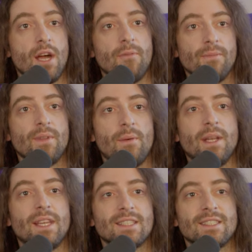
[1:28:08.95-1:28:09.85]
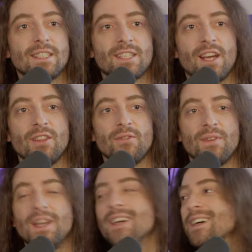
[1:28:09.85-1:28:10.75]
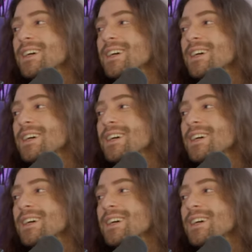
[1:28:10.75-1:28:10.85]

yeah. i mean that's that's kind of the